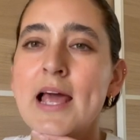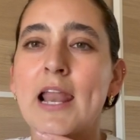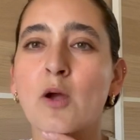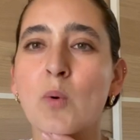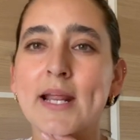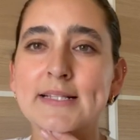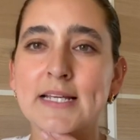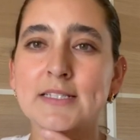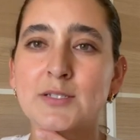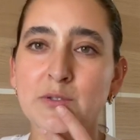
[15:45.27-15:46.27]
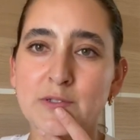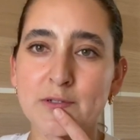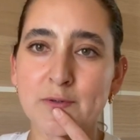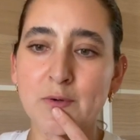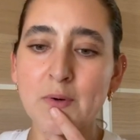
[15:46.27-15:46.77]
Like what I tend to
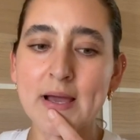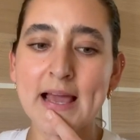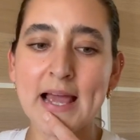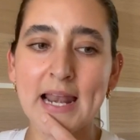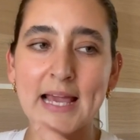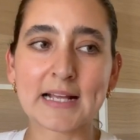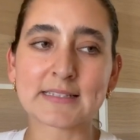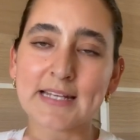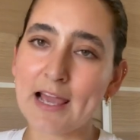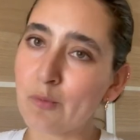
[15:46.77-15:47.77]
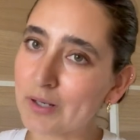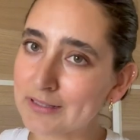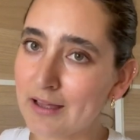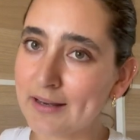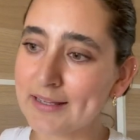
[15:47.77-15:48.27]
do. Like today I worked
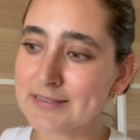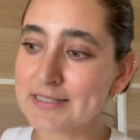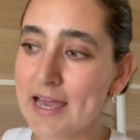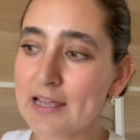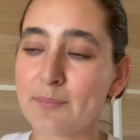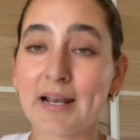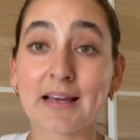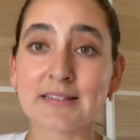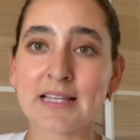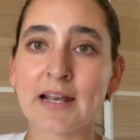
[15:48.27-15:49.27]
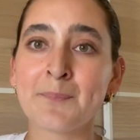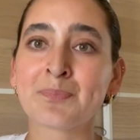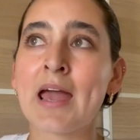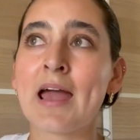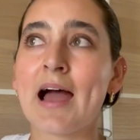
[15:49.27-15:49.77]
out inside, but like I said,
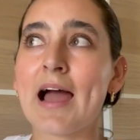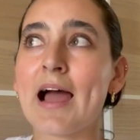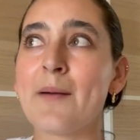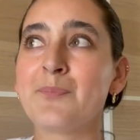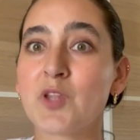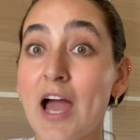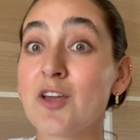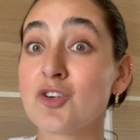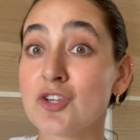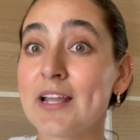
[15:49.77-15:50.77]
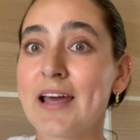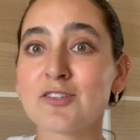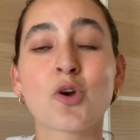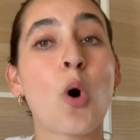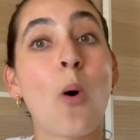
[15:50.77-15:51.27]
I usually like
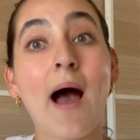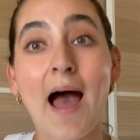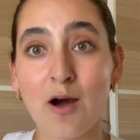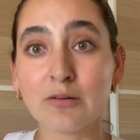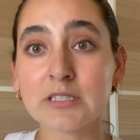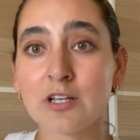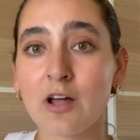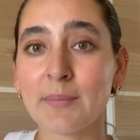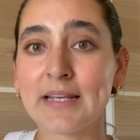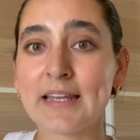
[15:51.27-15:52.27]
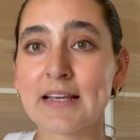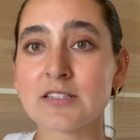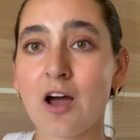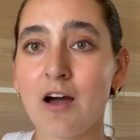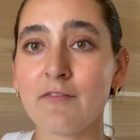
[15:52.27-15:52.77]
to go out on my days
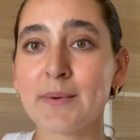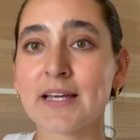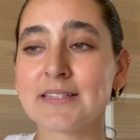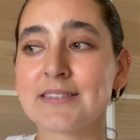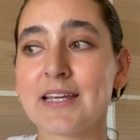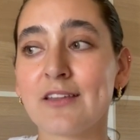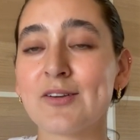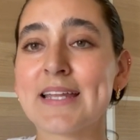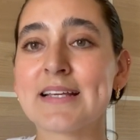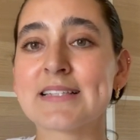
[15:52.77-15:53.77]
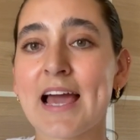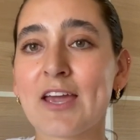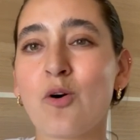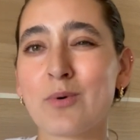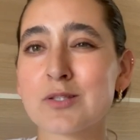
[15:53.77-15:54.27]
off because the other days
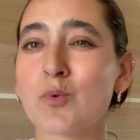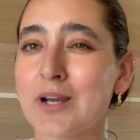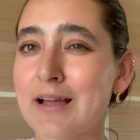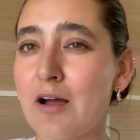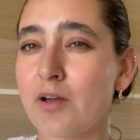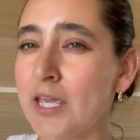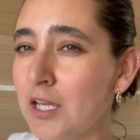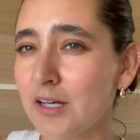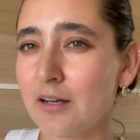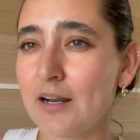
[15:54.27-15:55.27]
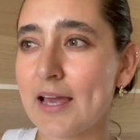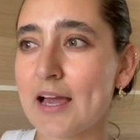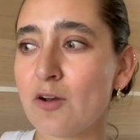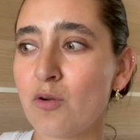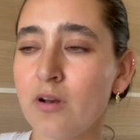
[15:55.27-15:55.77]
I always work out here. Like
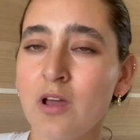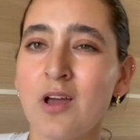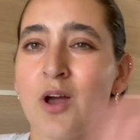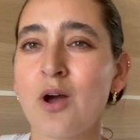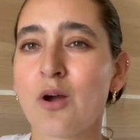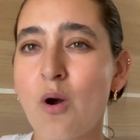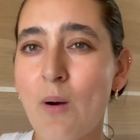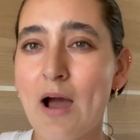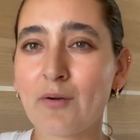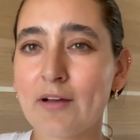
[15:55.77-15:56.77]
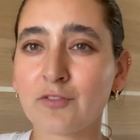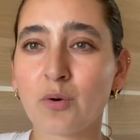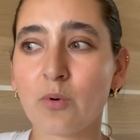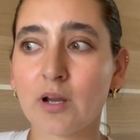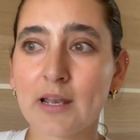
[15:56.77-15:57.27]
I don't go out after
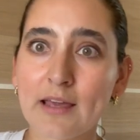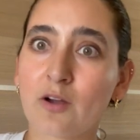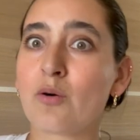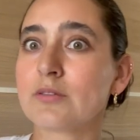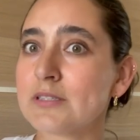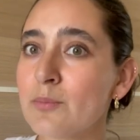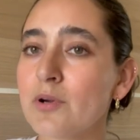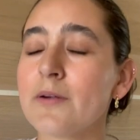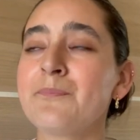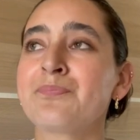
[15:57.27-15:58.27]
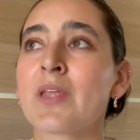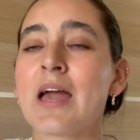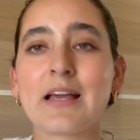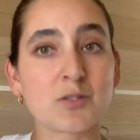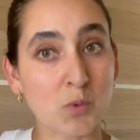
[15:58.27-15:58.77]
work, like go somewhere.
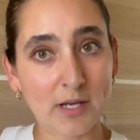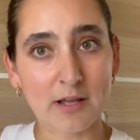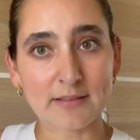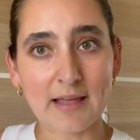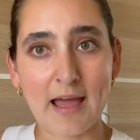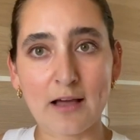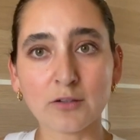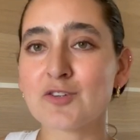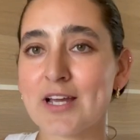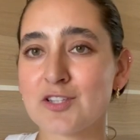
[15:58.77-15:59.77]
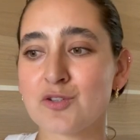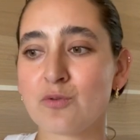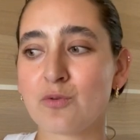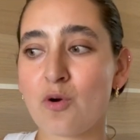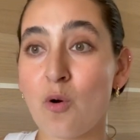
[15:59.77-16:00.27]
I just work out at the house. Try
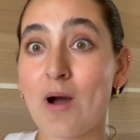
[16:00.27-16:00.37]
to go